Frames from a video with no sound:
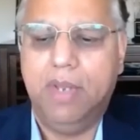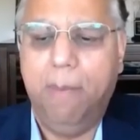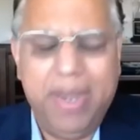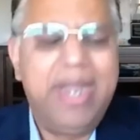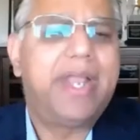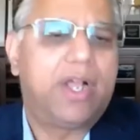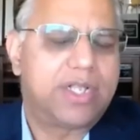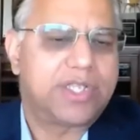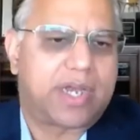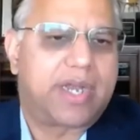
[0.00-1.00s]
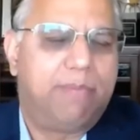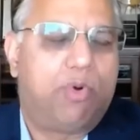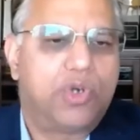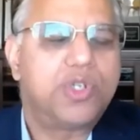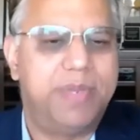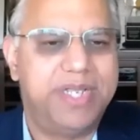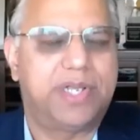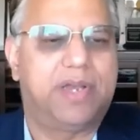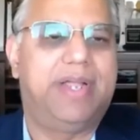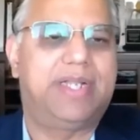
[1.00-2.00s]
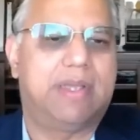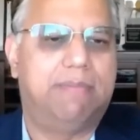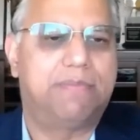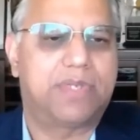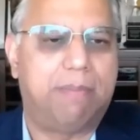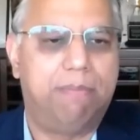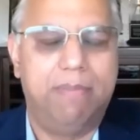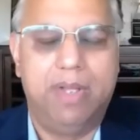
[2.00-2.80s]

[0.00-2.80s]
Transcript: printing on the circuit boards, basically, right? Some some